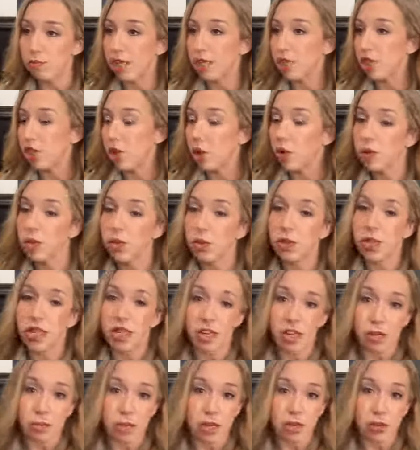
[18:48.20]
so-and-so
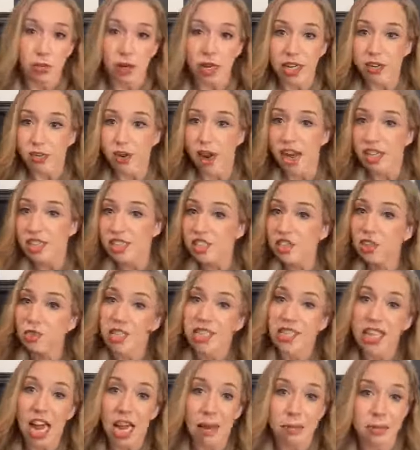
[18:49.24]
needed to be redirected
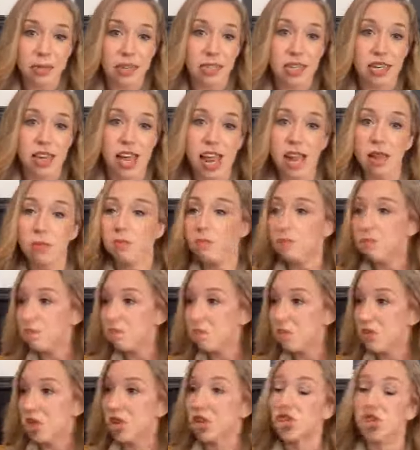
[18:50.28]
3 times today.
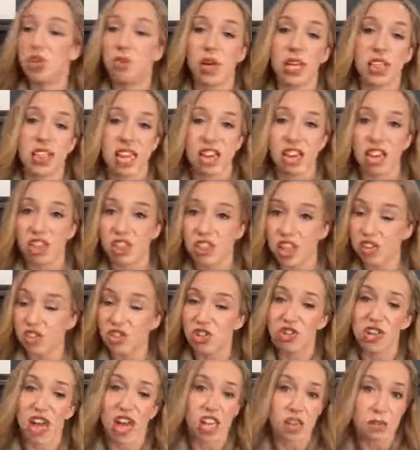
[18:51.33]
Do it. There's
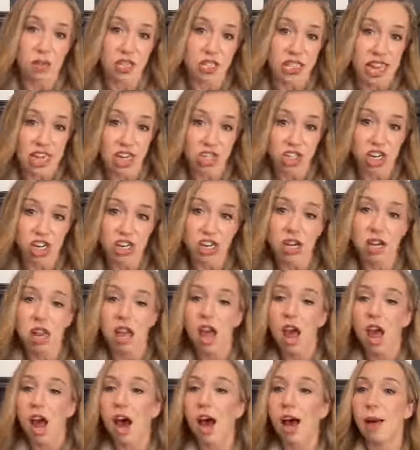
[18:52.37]
your documentation.
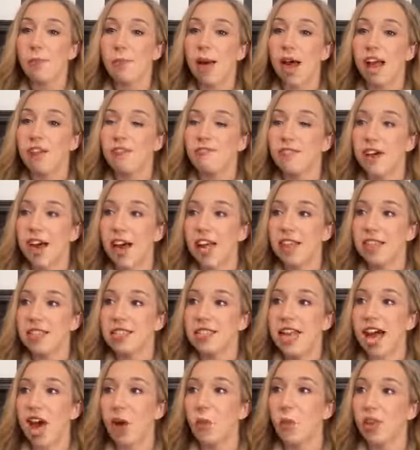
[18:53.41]
I find
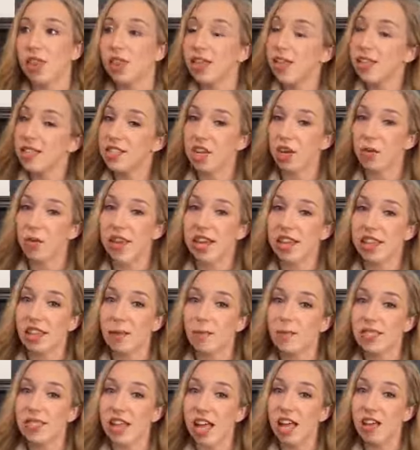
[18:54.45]
that when the kids are rating
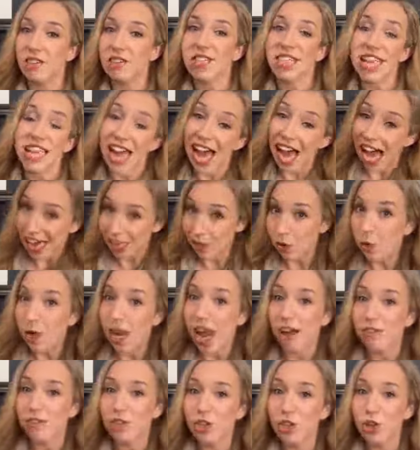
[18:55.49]
themselves, then I don't
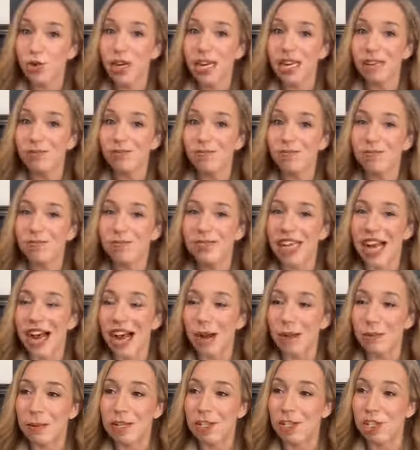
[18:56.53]
have to do it.
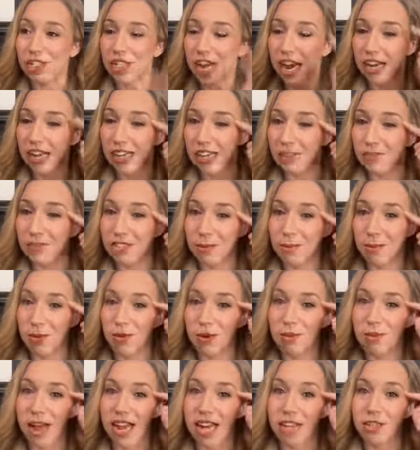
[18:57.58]
It just kind of gives them the
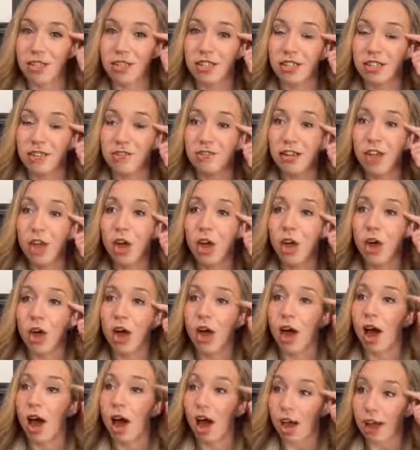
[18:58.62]
reminder
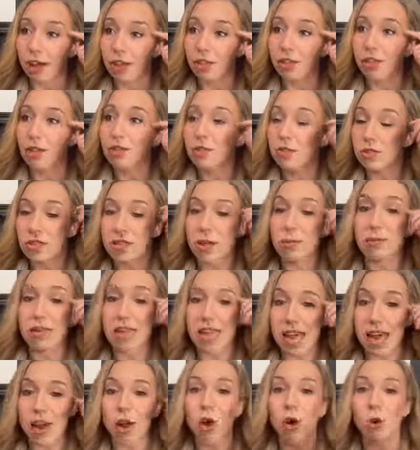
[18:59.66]
of,
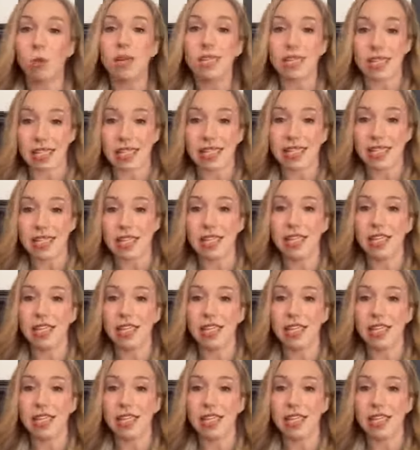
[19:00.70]
somebody at home is going to see